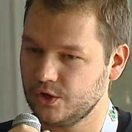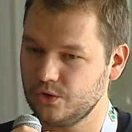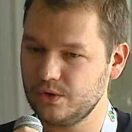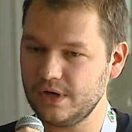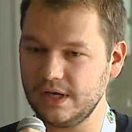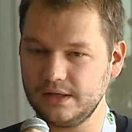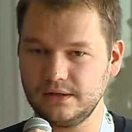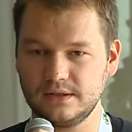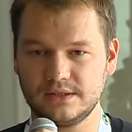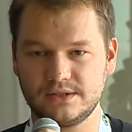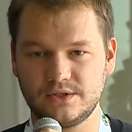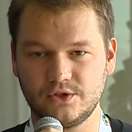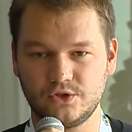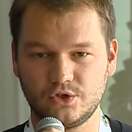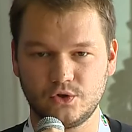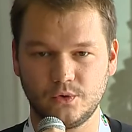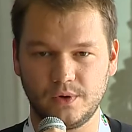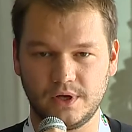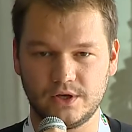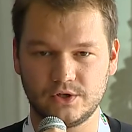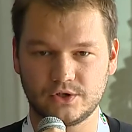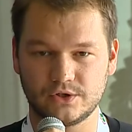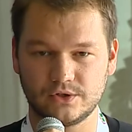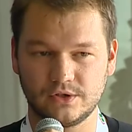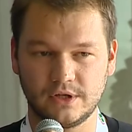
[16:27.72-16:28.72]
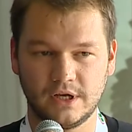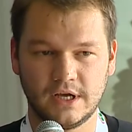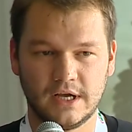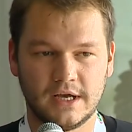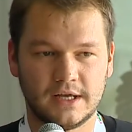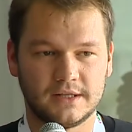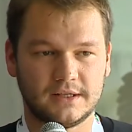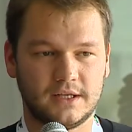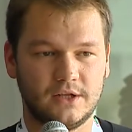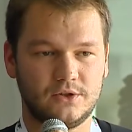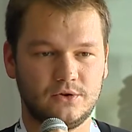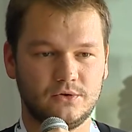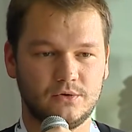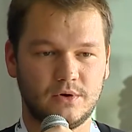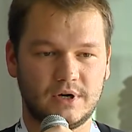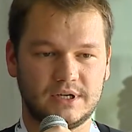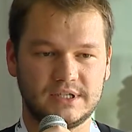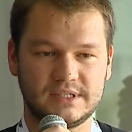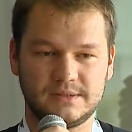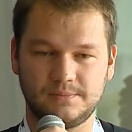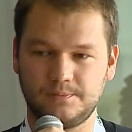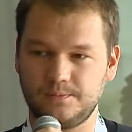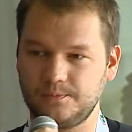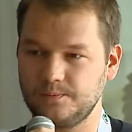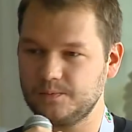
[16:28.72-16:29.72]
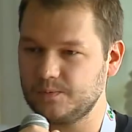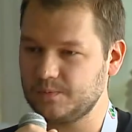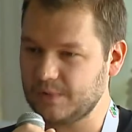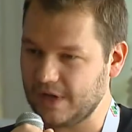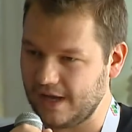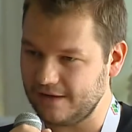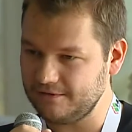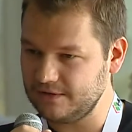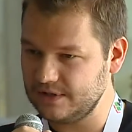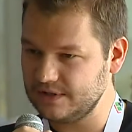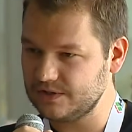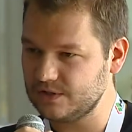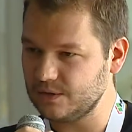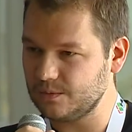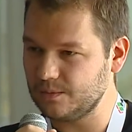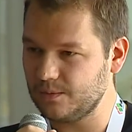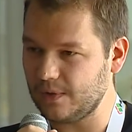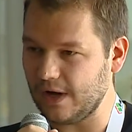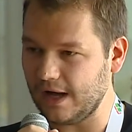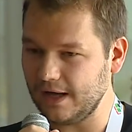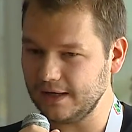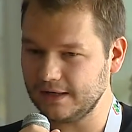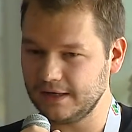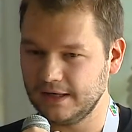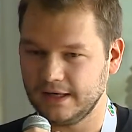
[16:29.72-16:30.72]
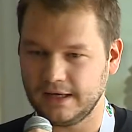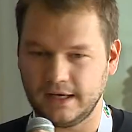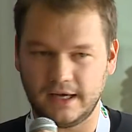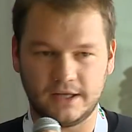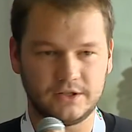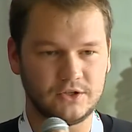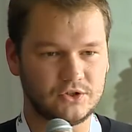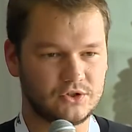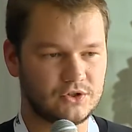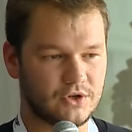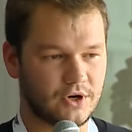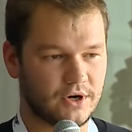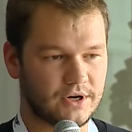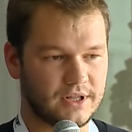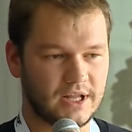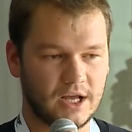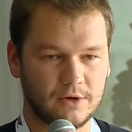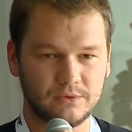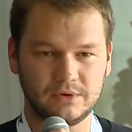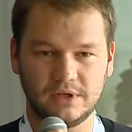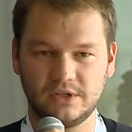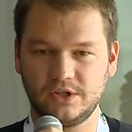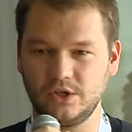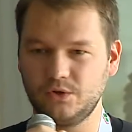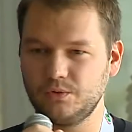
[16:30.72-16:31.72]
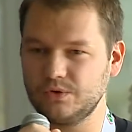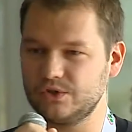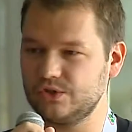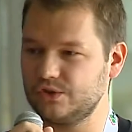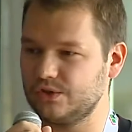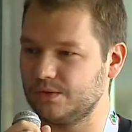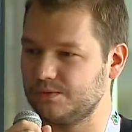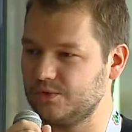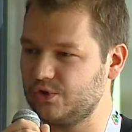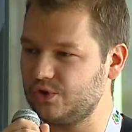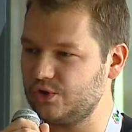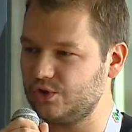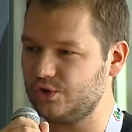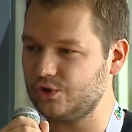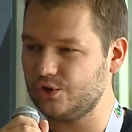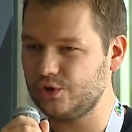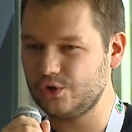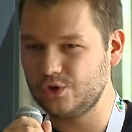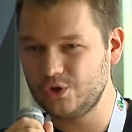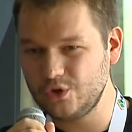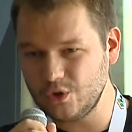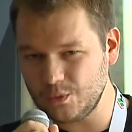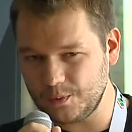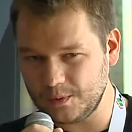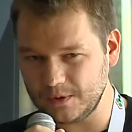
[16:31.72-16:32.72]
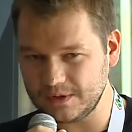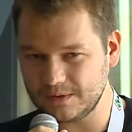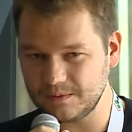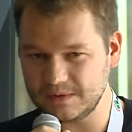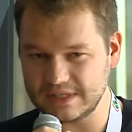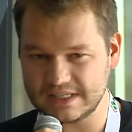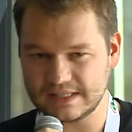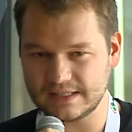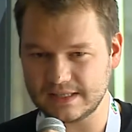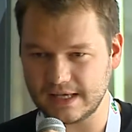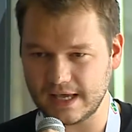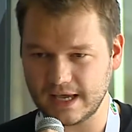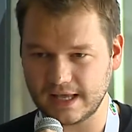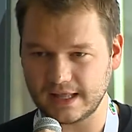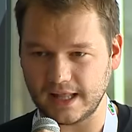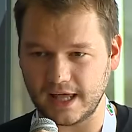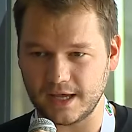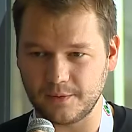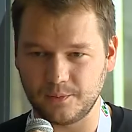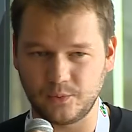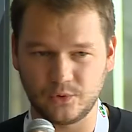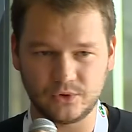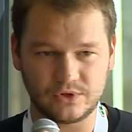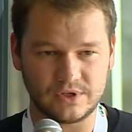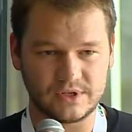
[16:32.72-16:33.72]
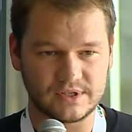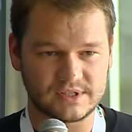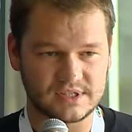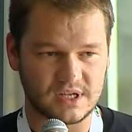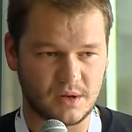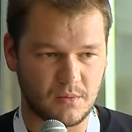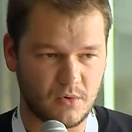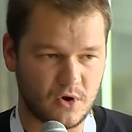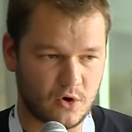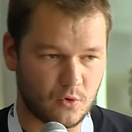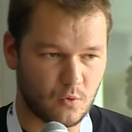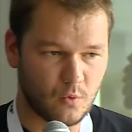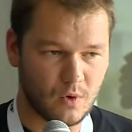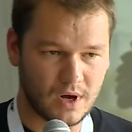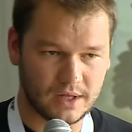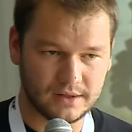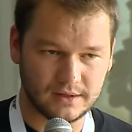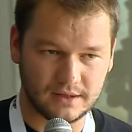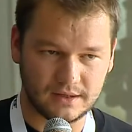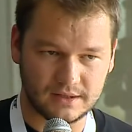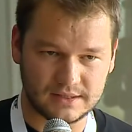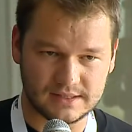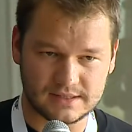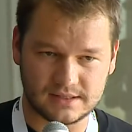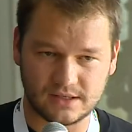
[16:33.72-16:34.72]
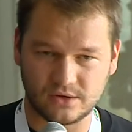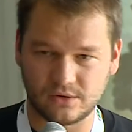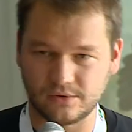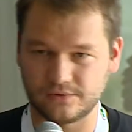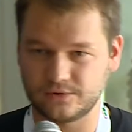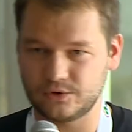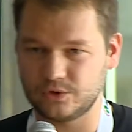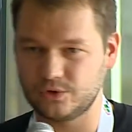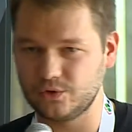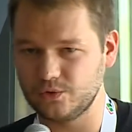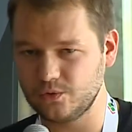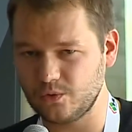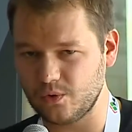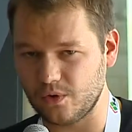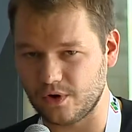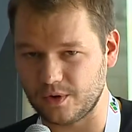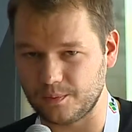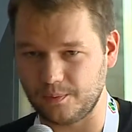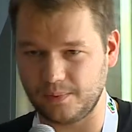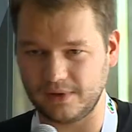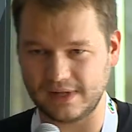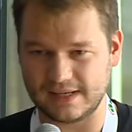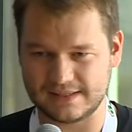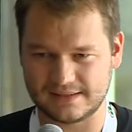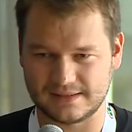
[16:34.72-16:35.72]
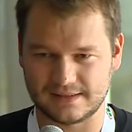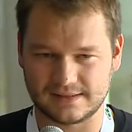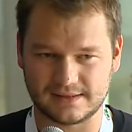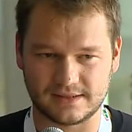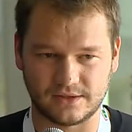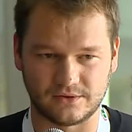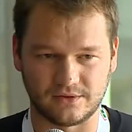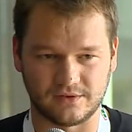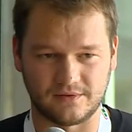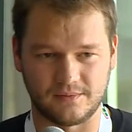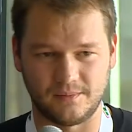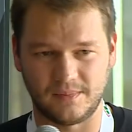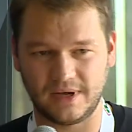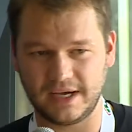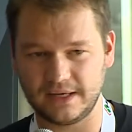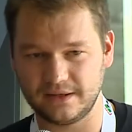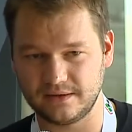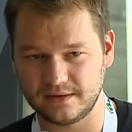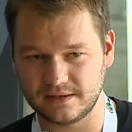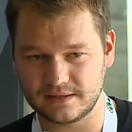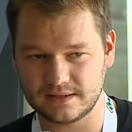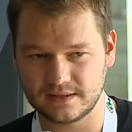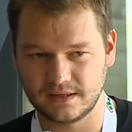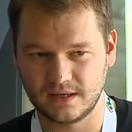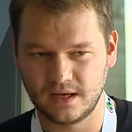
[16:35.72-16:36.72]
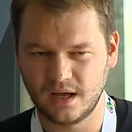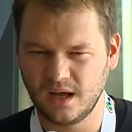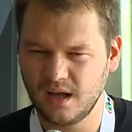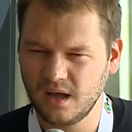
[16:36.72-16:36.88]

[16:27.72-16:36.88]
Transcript: you had the situation that you are having some bug and it turned out that it was some stupid mistake like putting somewhere 1 instead of 2 or plus instead of minus?